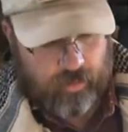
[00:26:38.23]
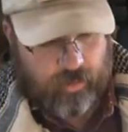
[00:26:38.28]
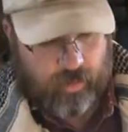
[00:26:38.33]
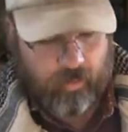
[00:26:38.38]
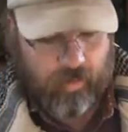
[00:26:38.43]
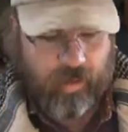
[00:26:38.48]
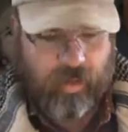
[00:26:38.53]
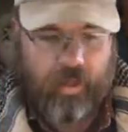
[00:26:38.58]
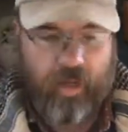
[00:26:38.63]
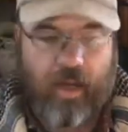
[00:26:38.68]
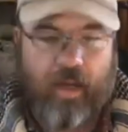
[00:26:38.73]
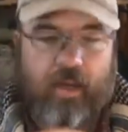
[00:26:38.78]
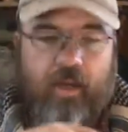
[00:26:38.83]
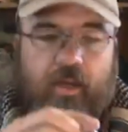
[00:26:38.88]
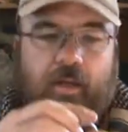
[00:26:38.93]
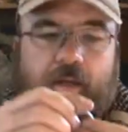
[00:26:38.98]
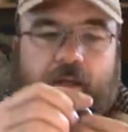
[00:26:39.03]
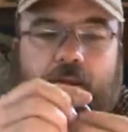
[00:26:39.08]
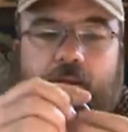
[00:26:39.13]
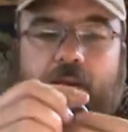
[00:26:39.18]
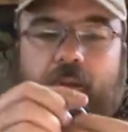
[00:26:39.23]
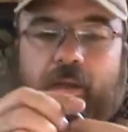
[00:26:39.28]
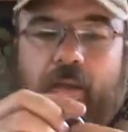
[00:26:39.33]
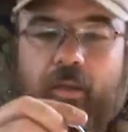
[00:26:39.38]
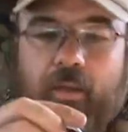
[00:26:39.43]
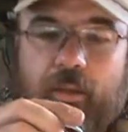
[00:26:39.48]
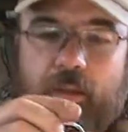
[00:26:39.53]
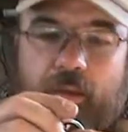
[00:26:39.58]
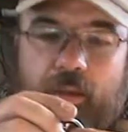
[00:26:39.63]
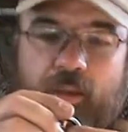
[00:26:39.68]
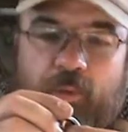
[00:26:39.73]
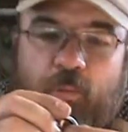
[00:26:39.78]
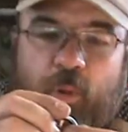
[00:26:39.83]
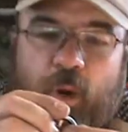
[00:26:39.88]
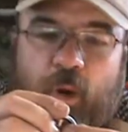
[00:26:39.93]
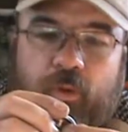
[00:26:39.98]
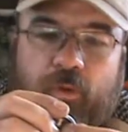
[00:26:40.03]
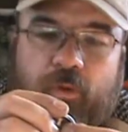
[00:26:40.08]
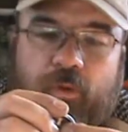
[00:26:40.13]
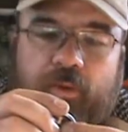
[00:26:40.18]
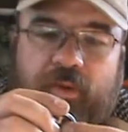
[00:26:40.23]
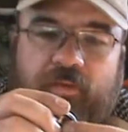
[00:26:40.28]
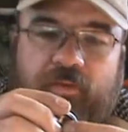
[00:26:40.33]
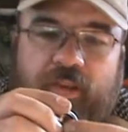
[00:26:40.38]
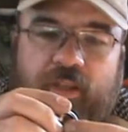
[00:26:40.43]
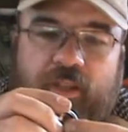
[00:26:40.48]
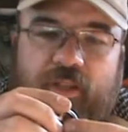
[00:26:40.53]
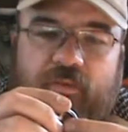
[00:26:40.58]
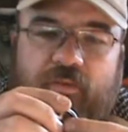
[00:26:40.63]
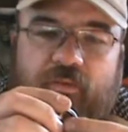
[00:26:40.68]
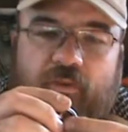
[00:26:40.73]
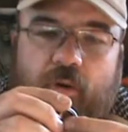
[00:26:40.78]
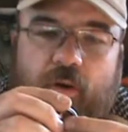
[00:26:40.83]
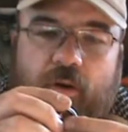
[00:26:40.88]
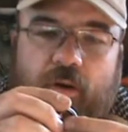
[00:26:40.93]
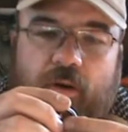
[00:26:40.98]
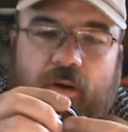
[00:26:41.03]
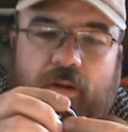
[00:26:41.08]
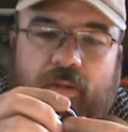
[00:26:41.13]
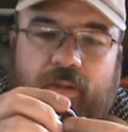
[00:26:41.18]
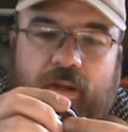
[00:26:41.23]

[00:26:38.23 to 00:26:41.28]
I mean, you got your Disposal Division 4,